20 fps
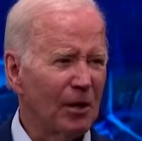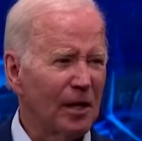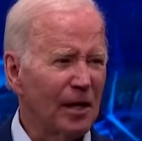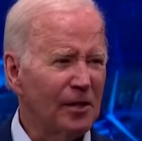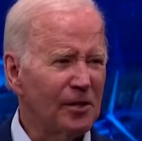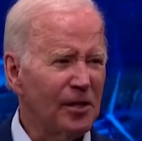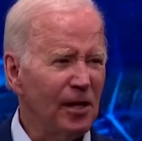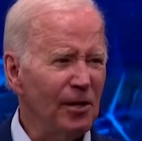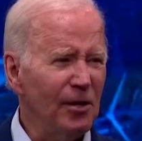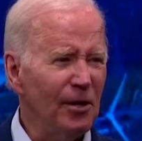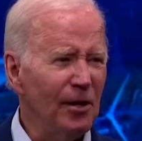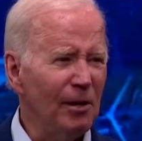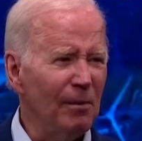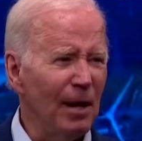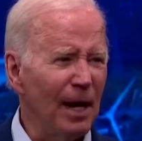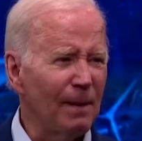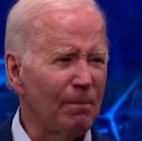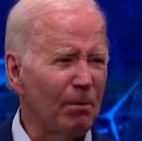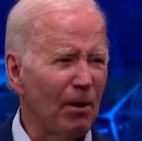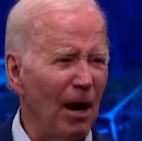We're continuing to
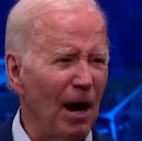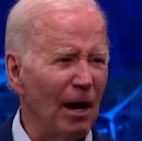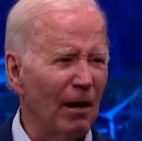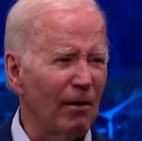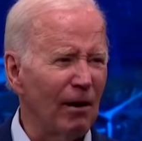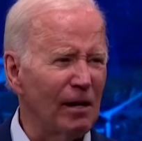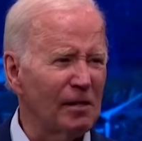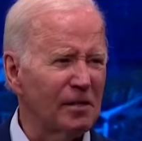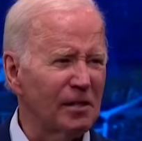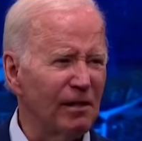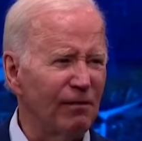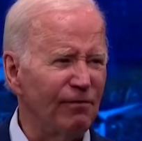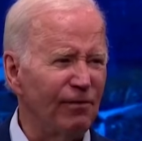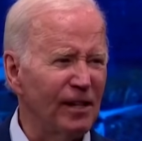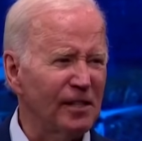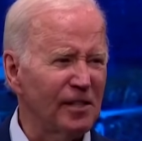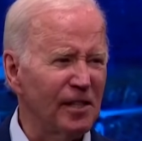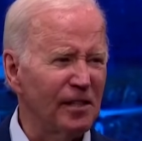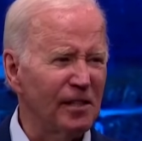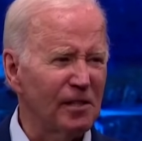make progress in
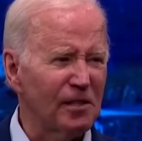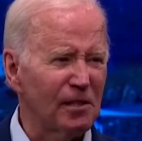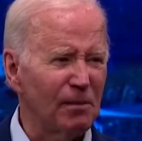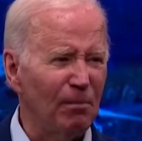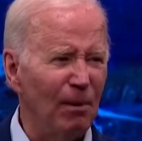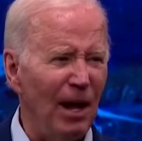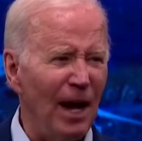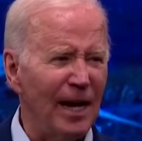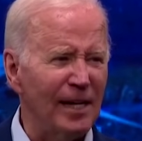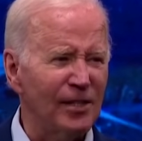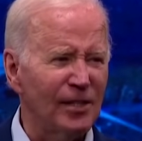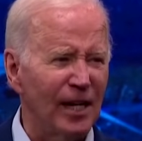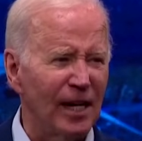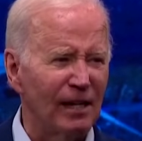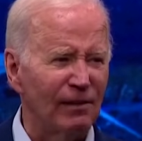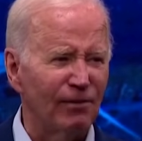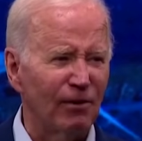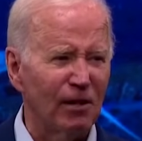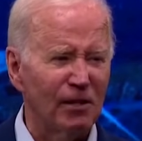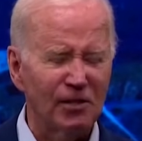fixing the supply
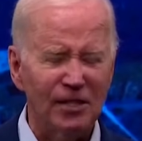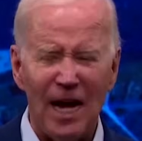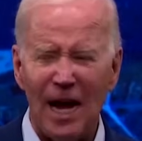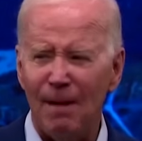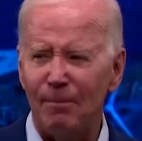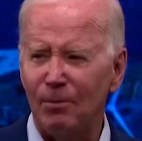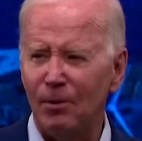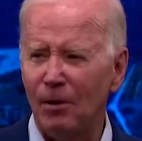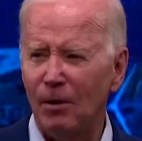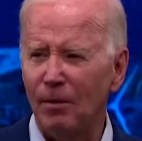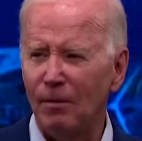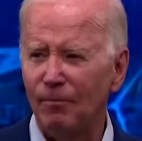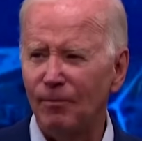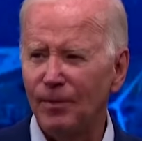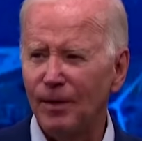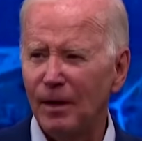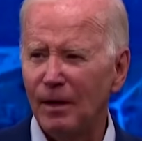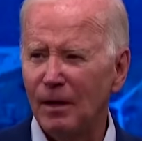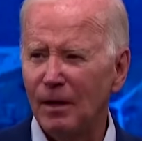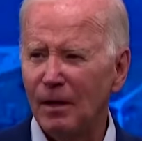chain. For example,
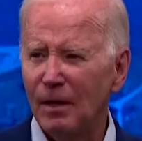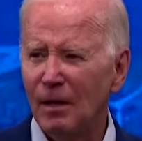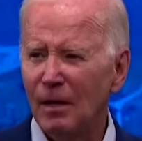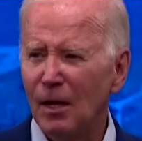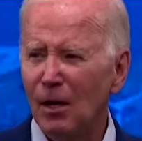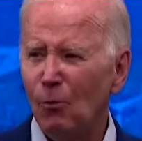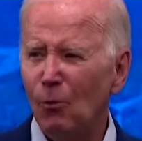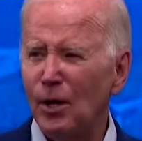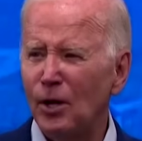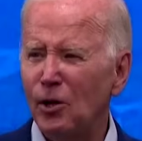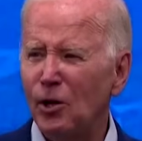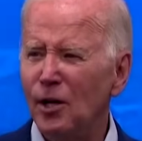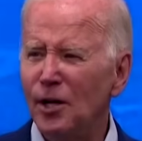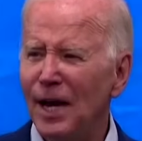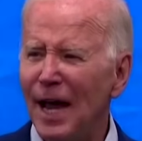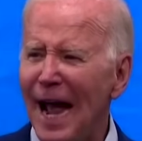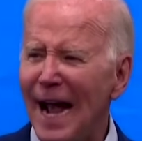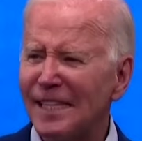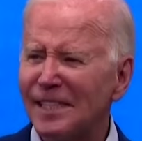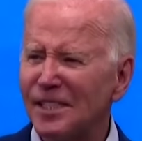we
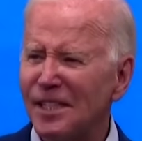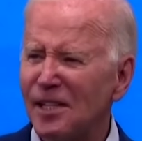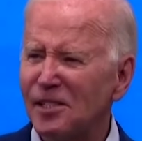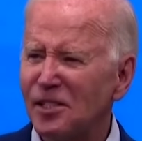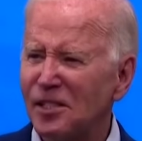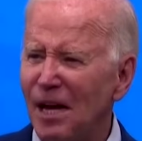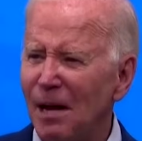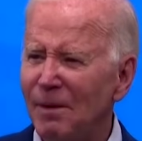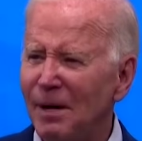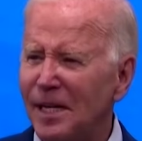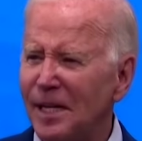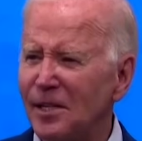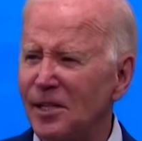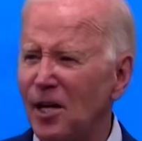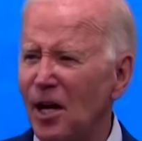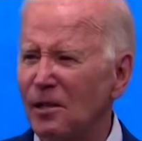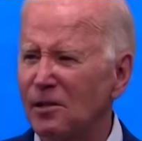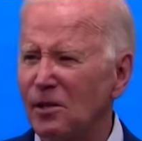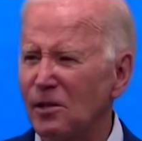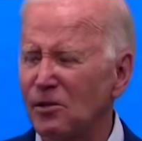couldn't access
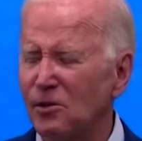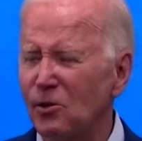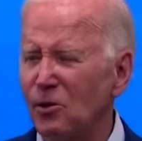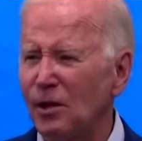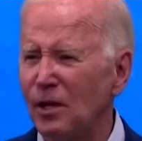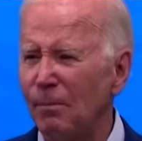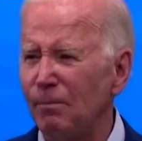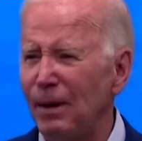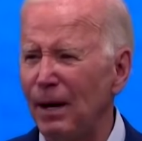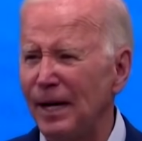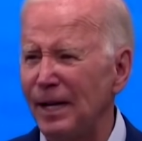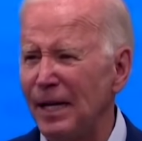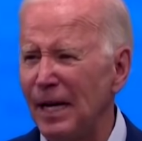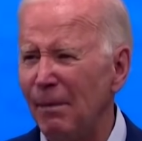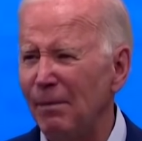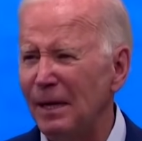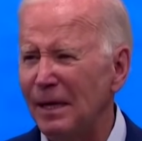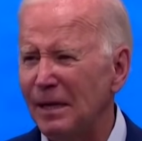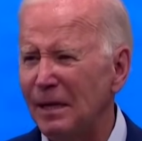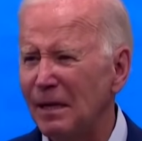semiconductors during the
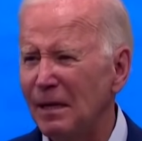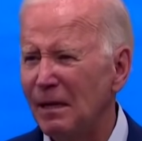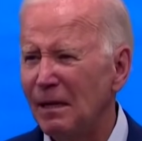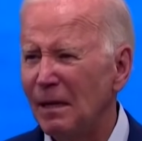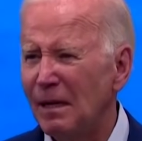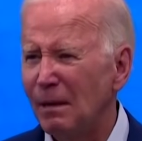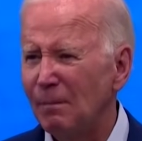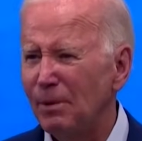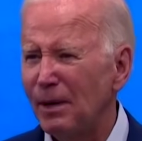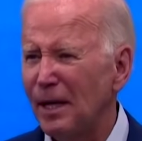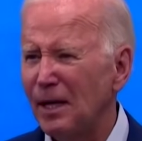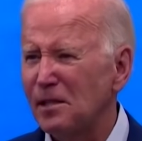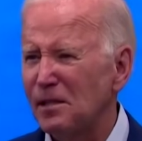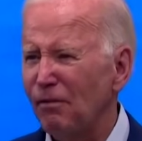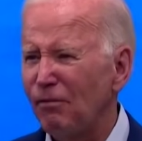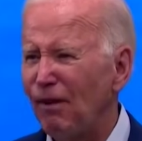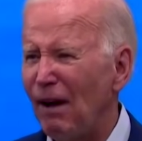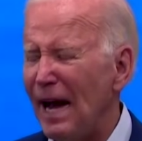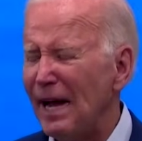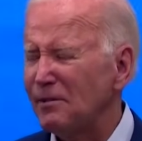pandemic because
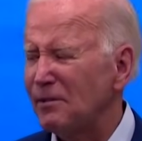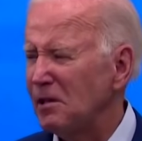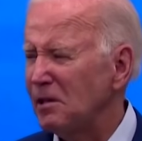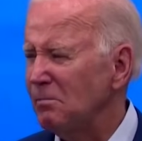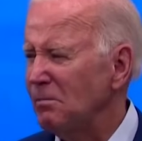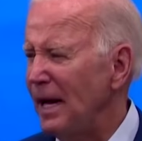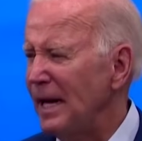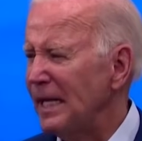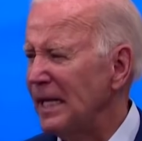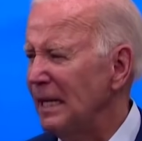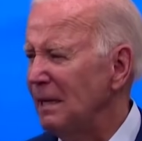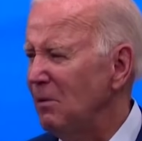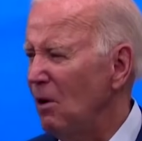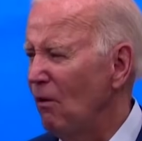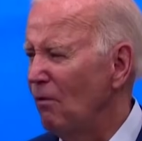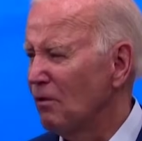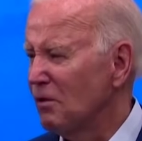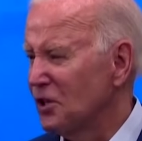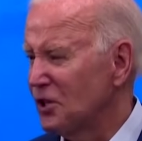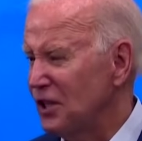the factories making them
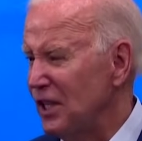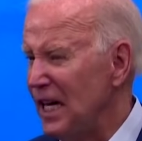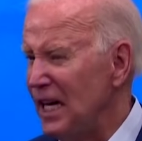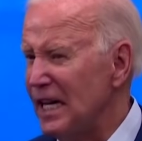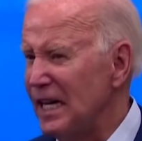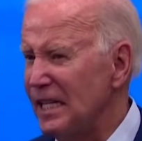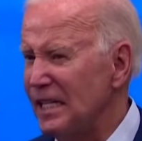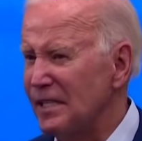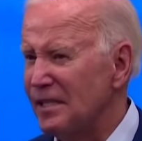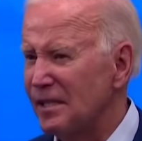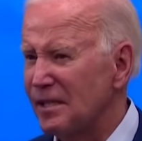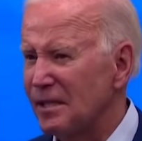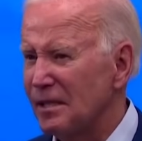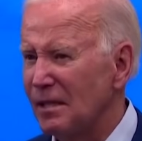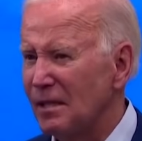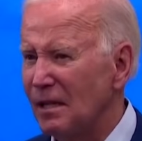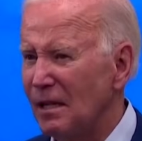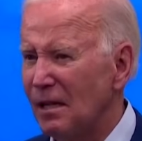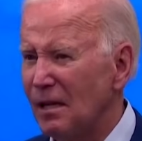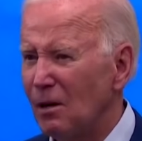overseas
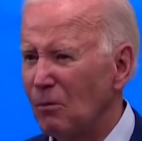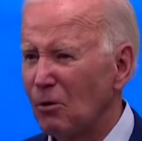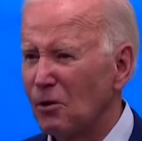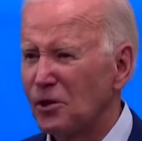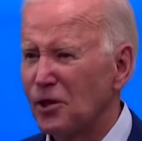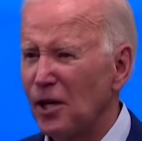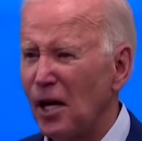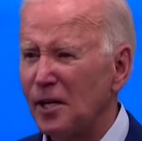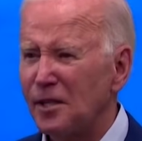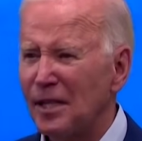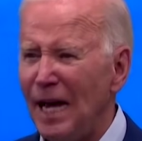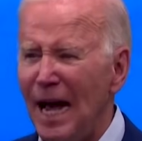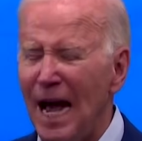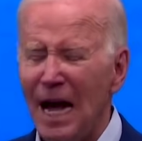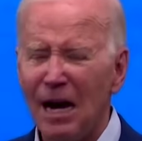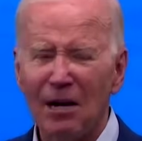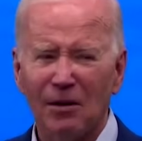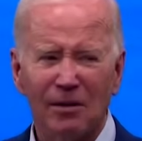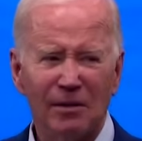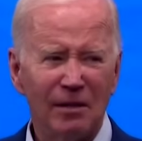were shut
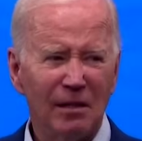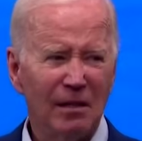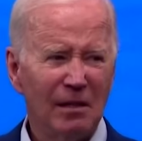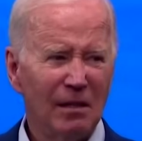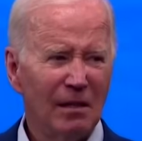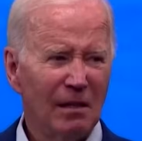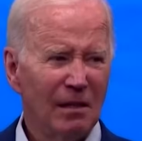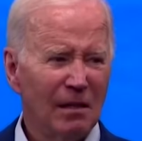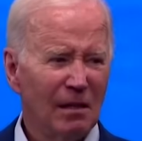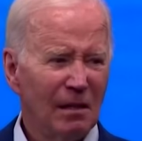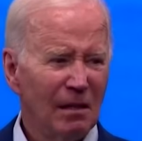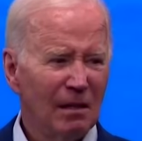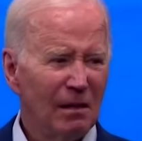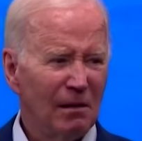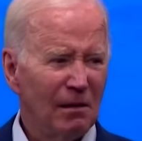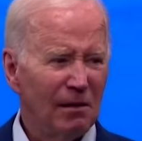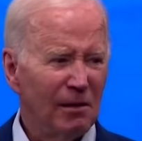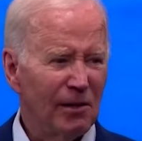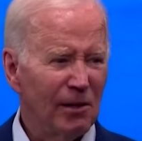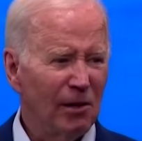down.
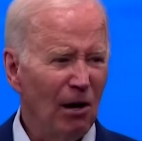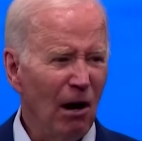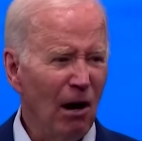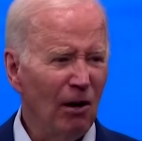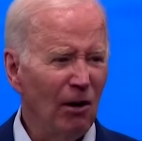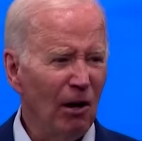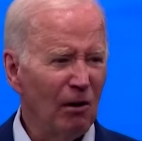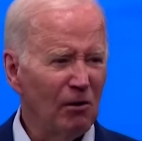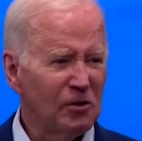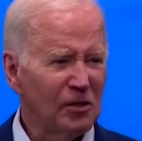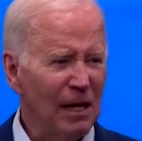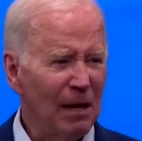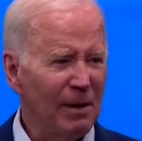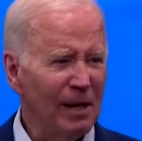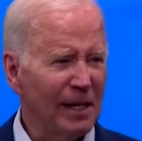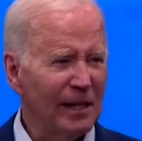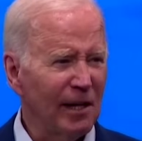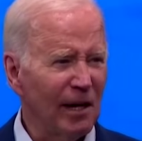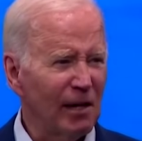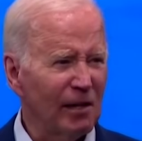You all know
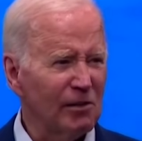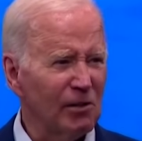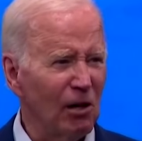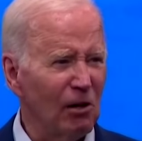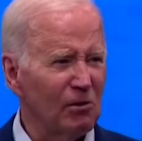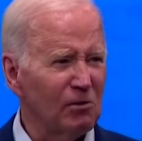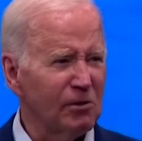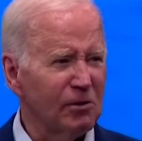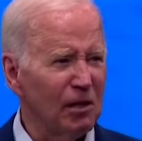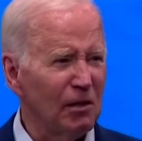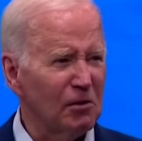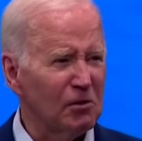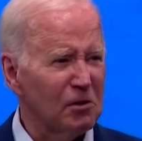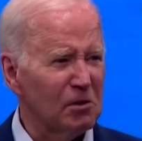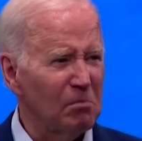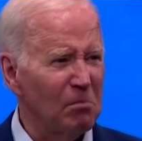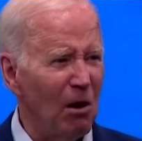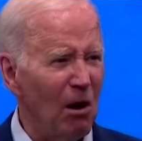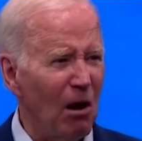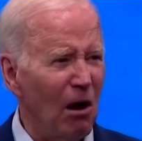semiconductors are those little
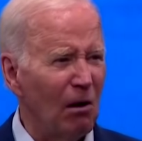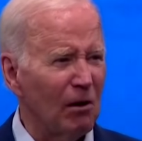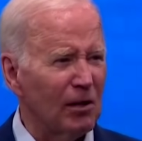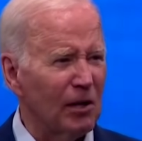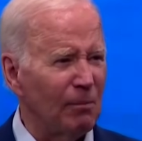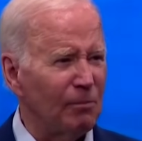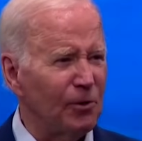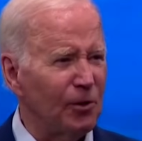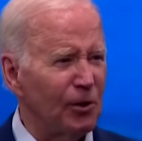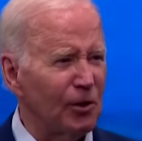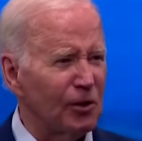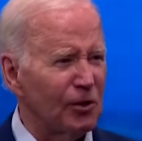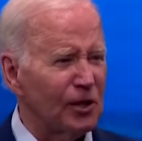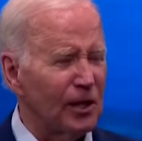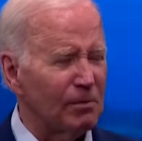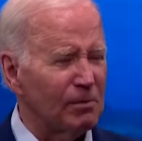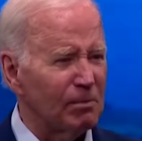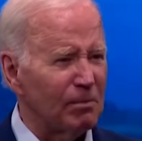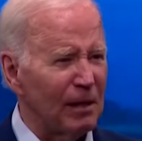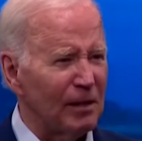small computer
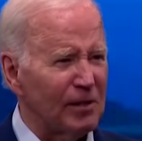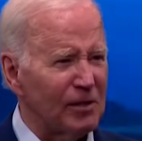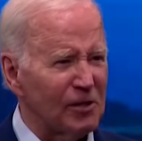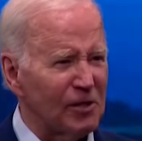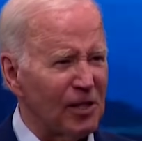chips about